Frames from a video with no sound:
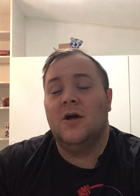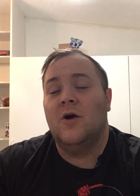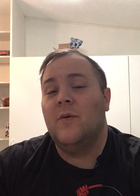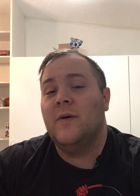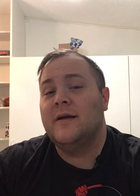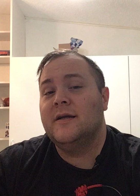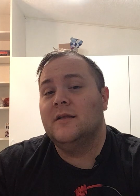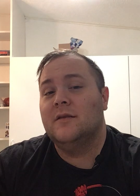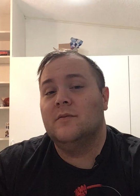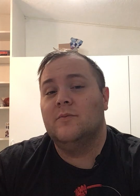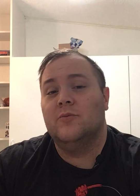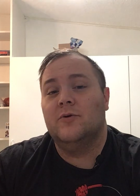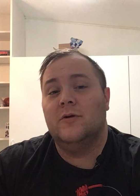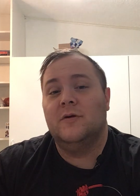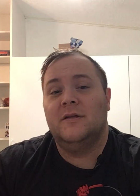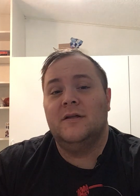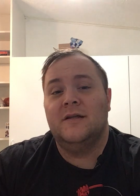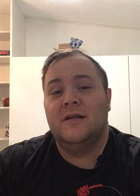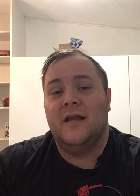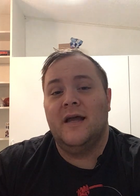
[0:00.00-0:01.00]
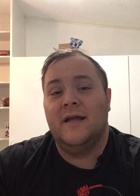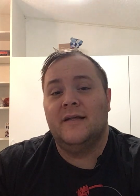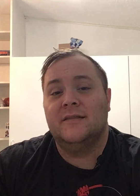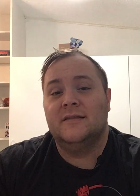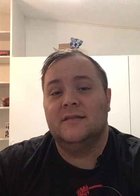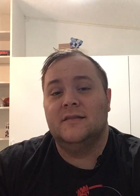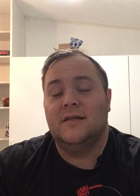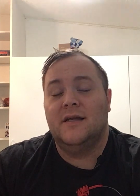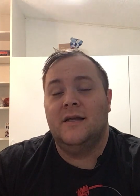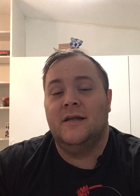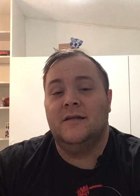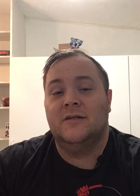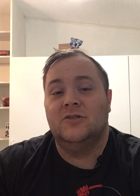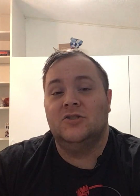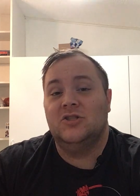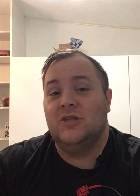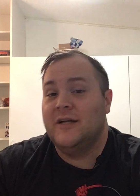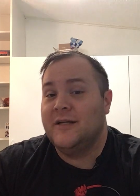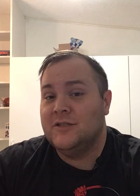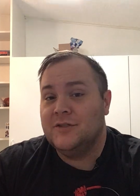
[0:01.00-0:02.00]
going to the Brooklyn Nets in
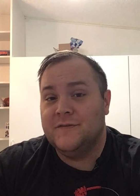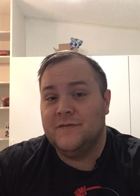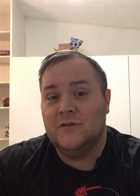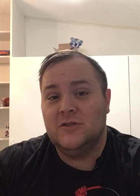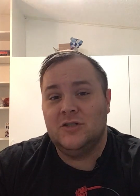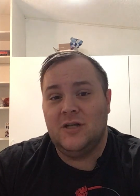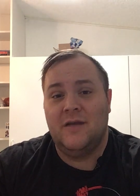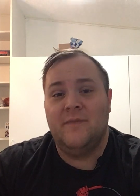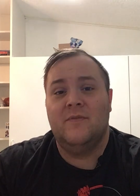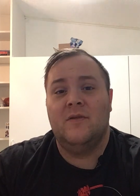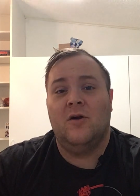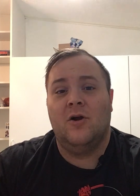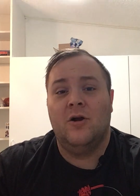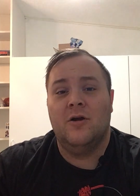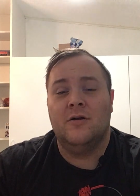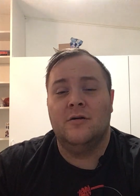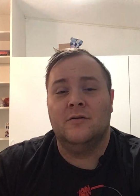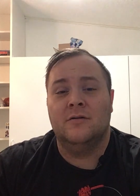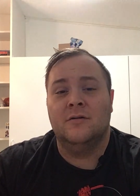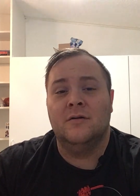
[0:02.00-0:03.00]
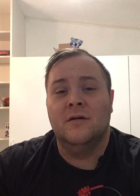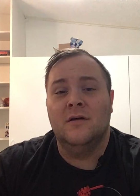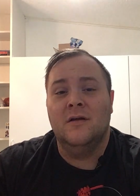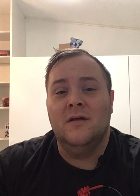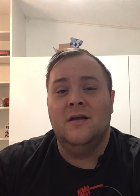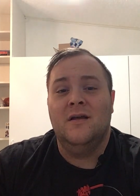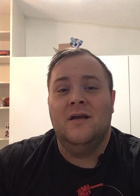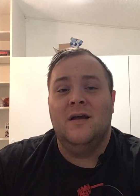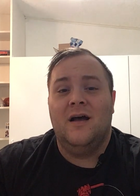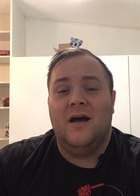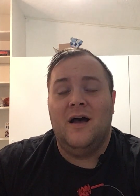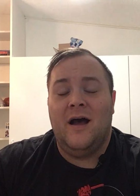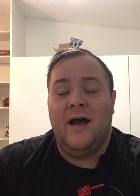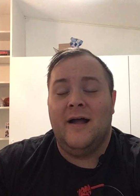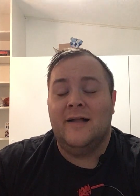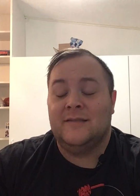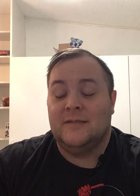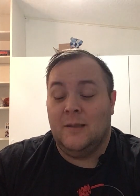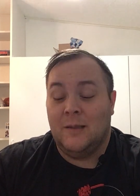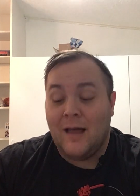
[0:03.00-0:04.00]
exchange for James Harden. Uh,
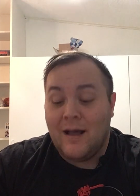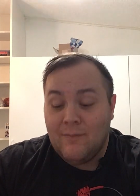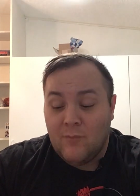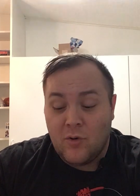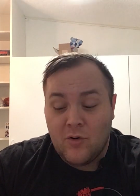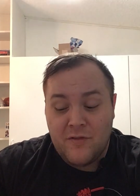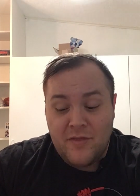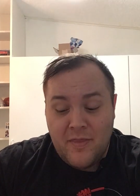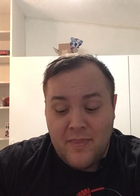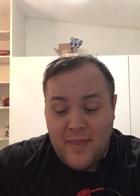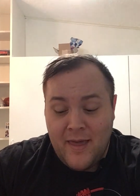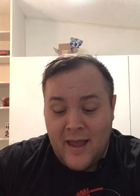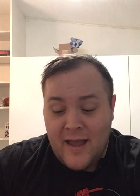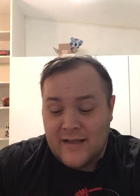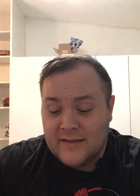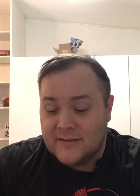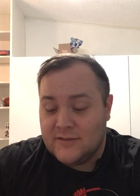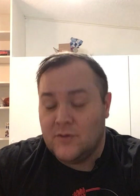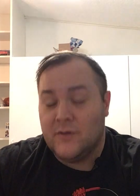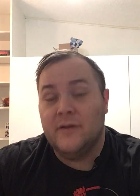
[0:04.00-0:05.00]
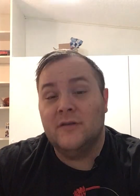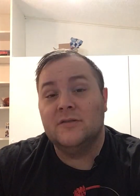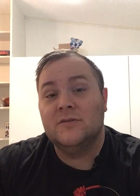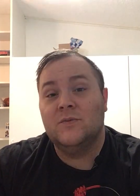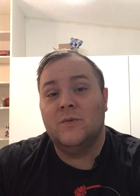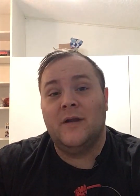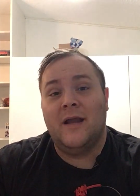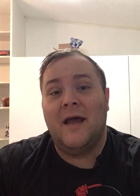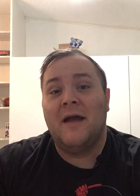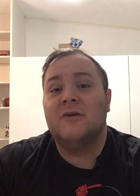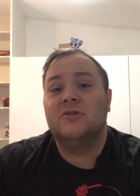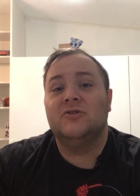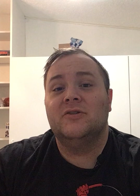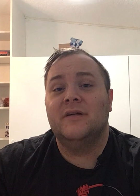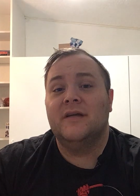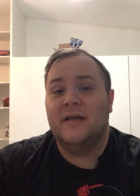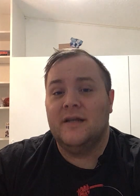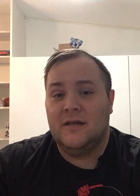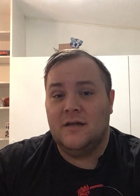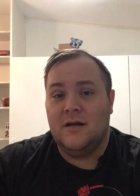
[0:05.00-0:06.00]
it's a lot more than that, so here's what
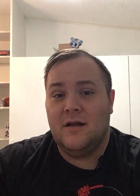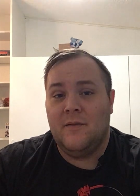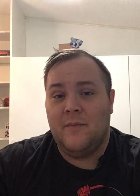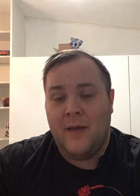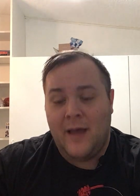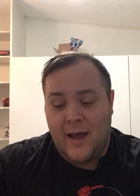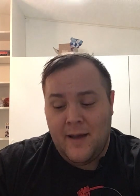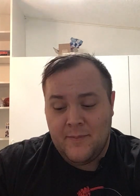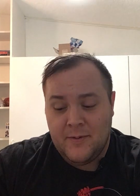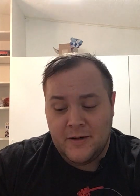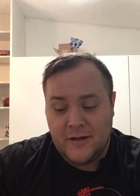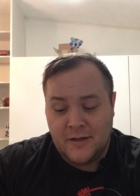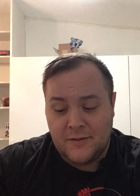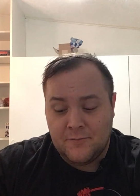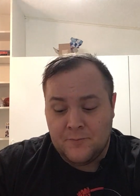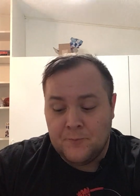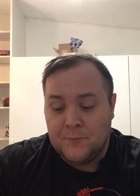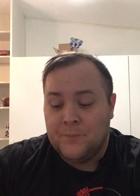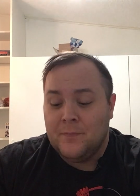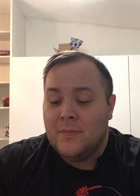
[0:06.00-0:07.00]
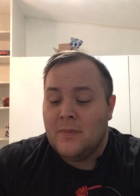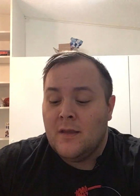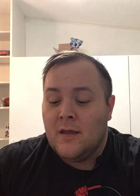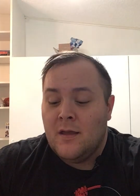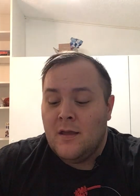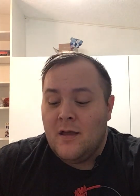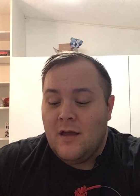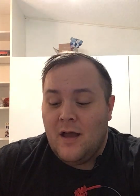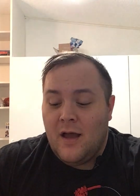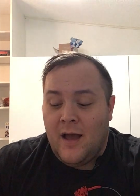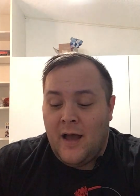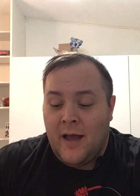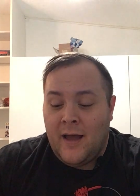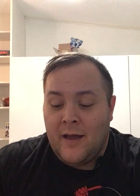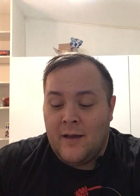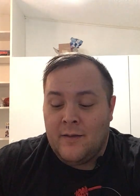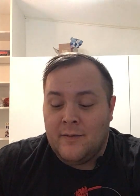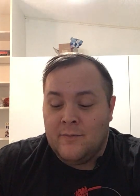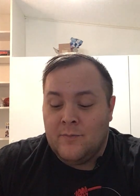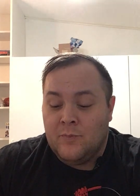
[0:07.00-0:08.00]
actually ended up happening.
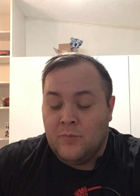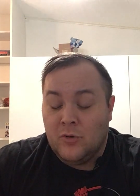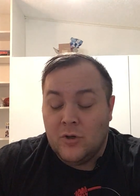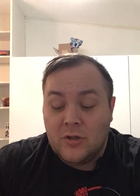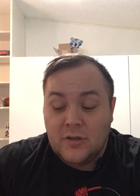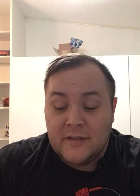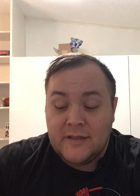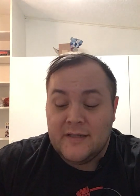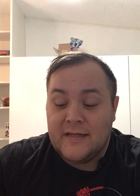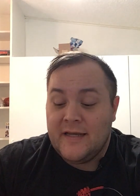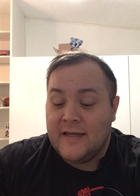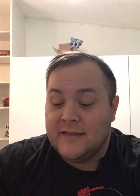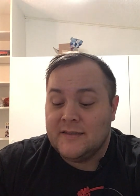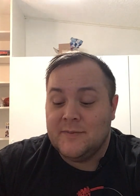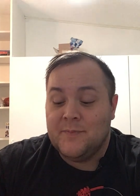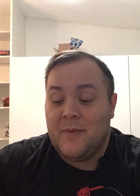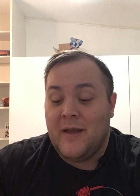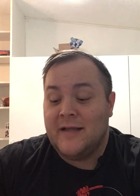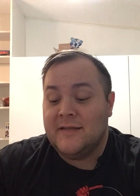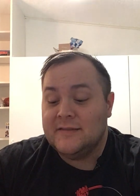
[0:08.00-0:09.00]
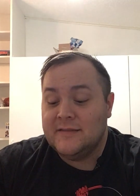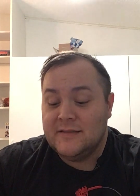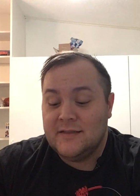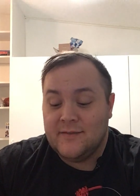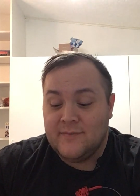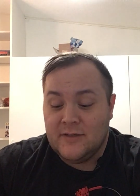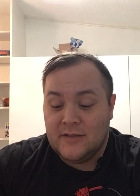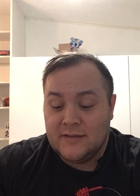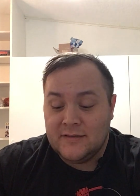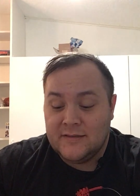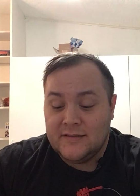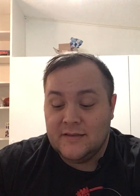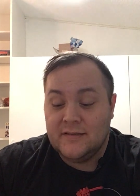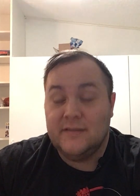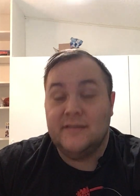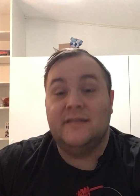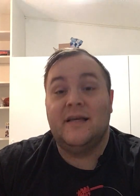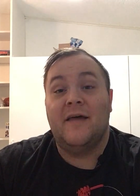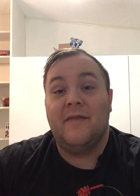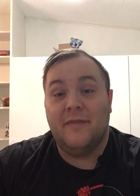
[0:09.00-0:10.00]
Uh, Brooklyn gets Ben Simmons,
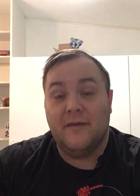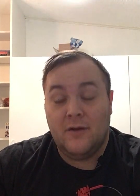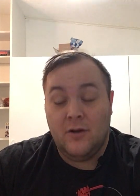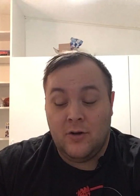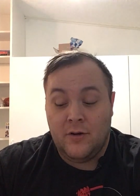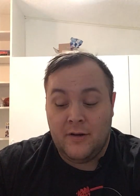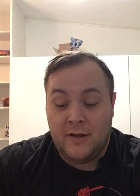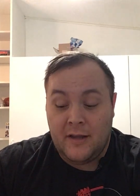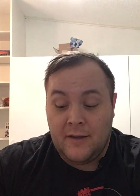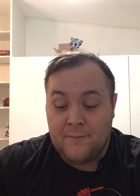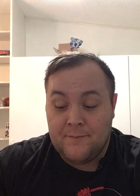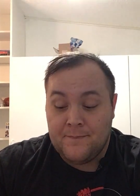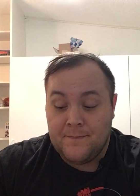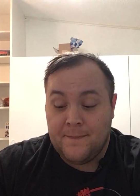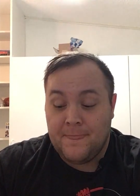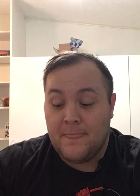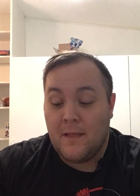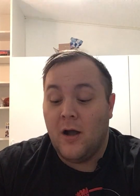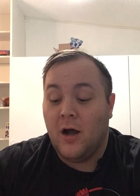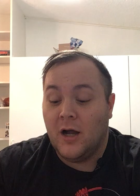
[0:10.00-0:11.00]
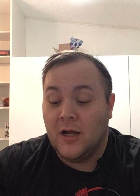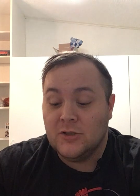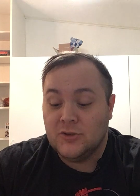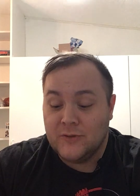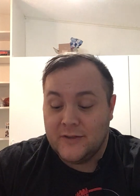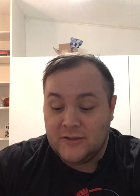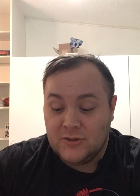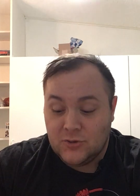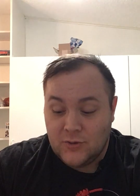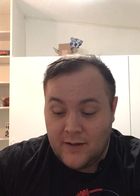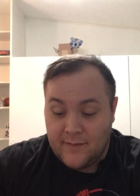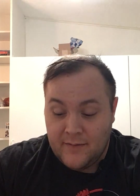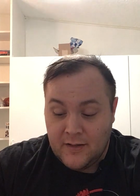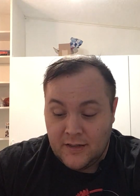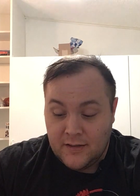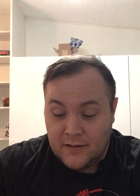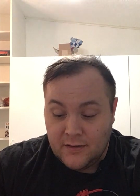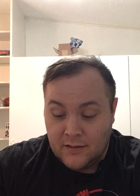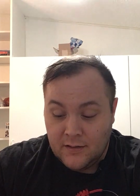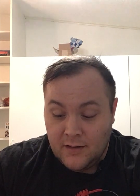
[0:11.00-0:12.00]
Seth Curry, Andre
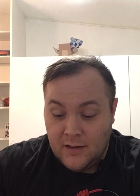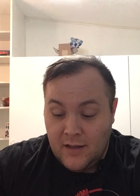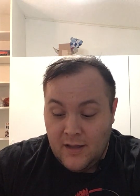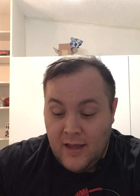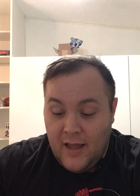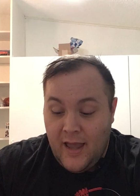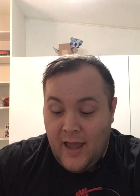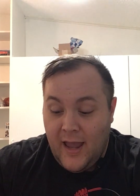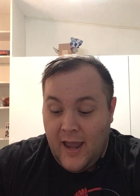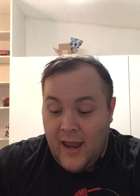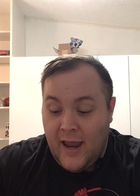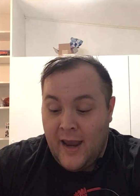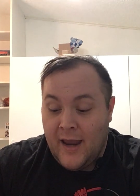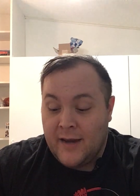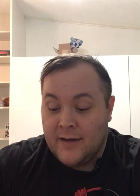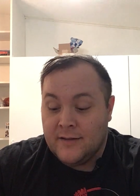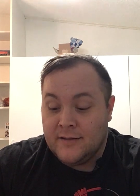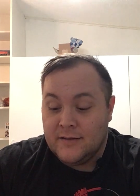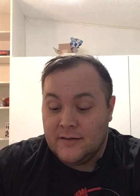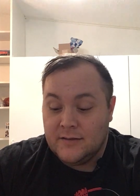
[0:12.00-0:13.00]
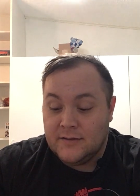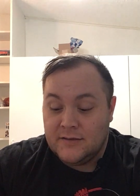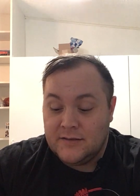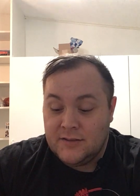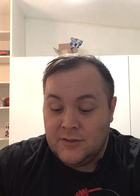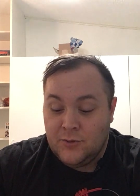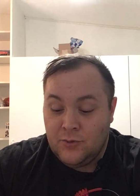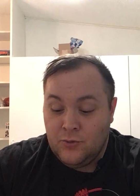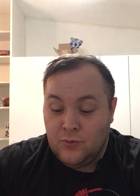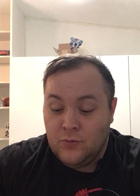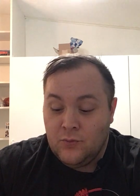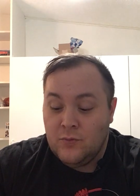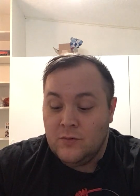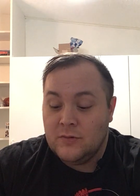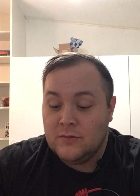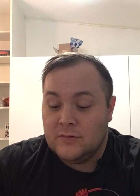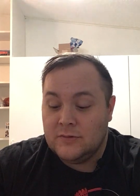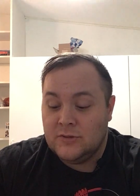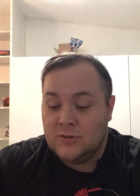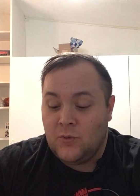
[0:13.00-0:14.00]
Drummond, and
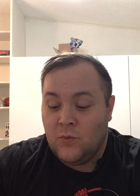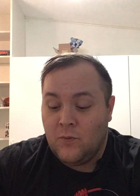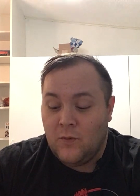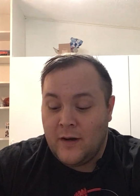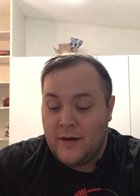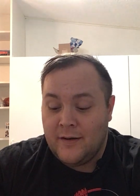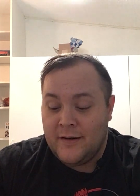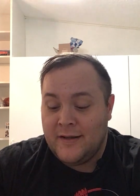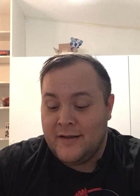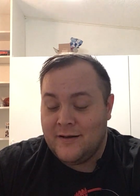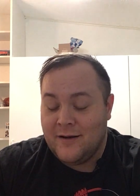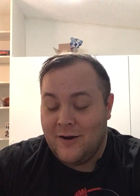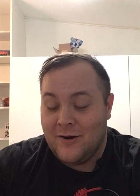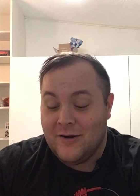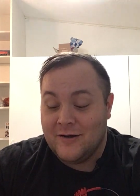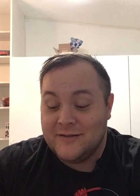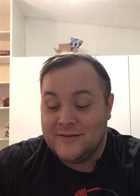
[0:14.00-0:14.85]
two 20 or